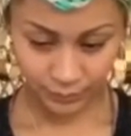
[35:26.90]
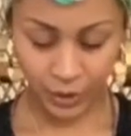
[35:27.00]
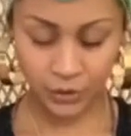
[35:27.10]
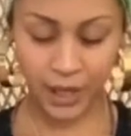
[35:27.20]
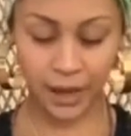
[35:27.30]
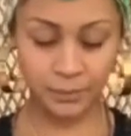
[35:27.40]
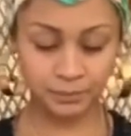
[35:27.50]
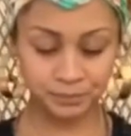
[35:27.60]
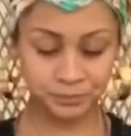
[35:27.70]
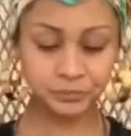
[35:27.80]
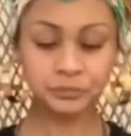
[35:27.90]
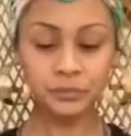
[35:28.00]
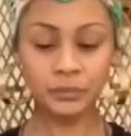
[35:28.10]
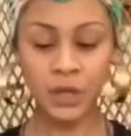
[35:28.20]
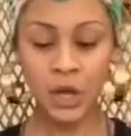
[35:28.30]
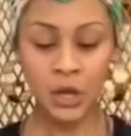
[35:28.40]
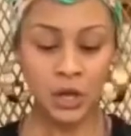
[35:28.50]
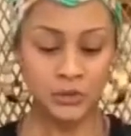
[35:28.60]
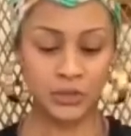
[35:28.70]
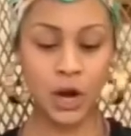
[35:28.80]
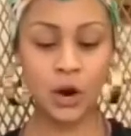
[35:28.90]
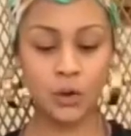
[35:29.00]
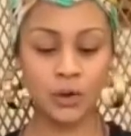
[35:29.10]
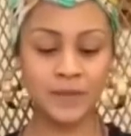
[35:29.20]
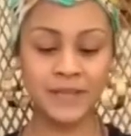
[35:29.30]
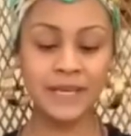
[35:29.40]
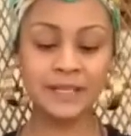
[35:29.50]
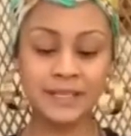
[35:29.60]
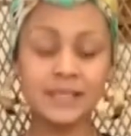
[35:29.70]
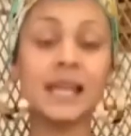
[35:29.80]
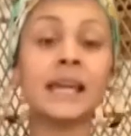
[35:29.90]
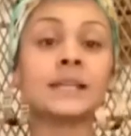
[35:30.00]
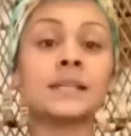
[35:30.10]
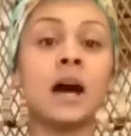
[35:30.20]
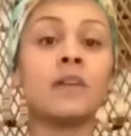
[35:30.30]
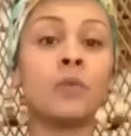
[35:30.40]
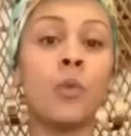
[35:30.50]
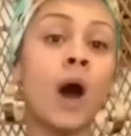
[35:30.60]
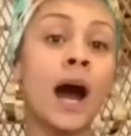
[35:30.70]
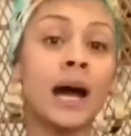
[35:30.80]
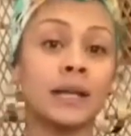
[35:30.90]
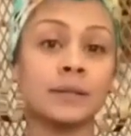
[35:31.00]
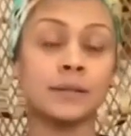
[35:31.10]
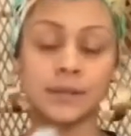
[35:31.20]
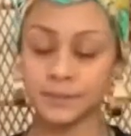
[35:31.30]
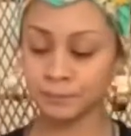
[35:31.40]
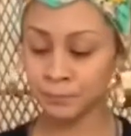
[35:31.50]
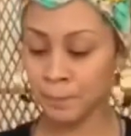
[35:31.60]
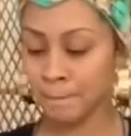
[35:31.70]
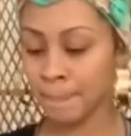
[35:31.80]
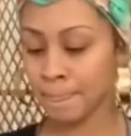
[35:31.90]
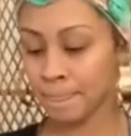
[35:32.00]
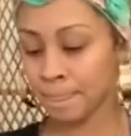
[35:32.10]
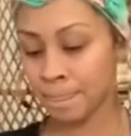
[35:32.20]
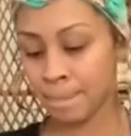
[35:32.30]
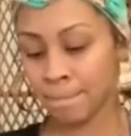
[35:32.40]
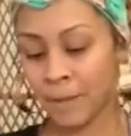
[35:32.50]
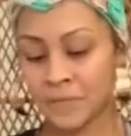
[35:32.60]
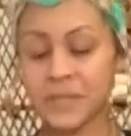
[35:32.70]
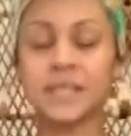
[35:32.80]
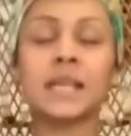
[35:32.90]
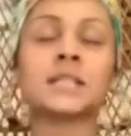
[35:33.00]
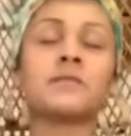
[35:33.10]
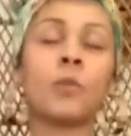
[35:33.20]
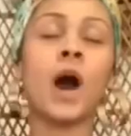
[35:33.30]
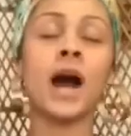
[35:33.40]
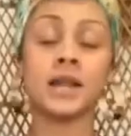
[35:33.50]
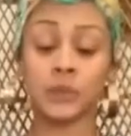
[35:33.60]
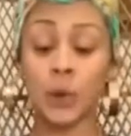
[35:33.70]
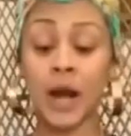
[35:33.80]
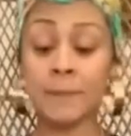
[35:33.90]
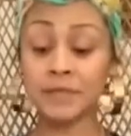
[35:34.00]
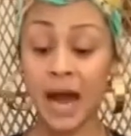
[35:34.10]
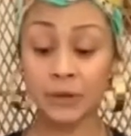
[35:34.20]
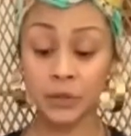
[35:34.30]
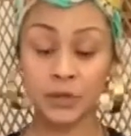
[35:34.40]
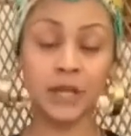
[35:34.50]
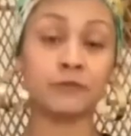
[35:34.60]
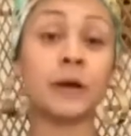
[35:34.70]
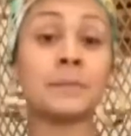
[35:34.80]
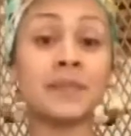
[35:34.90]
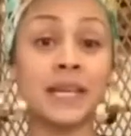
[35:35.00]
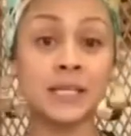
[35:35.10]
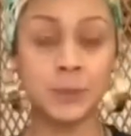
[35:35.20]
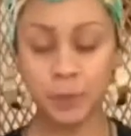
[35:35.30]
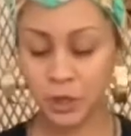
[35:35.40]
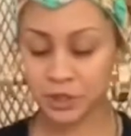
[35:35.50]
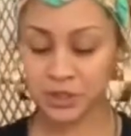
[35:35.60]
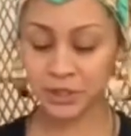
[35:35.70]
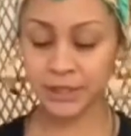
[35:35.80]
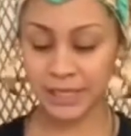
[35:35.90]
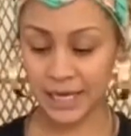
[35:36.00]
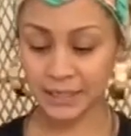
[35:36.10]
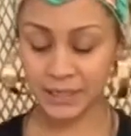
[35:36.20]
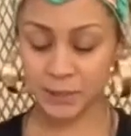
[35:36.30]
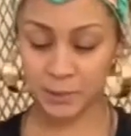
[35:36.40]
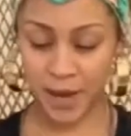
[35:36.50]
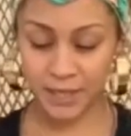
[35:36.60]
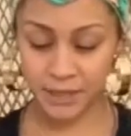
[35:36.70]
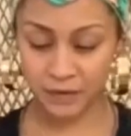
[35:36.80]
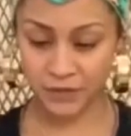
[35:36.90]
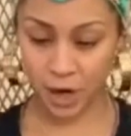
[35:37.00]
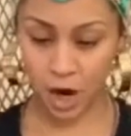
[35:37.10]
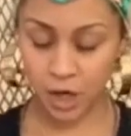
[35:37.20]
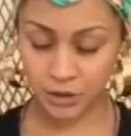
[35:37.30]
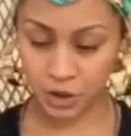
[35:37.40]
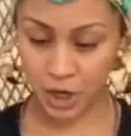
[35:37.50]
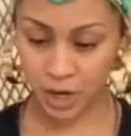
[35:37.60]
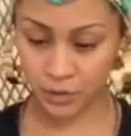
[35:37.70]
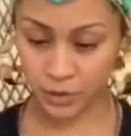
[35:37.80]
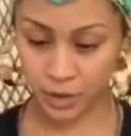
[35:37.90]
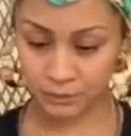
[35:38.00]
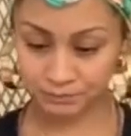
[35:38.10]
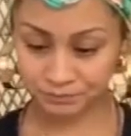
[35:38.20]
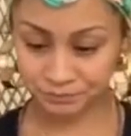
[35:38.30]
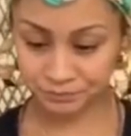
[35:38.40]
Okay. So, the Six of Wands. The Six of Wands, what I'm downloading from this personally, is a space of the heart chakra.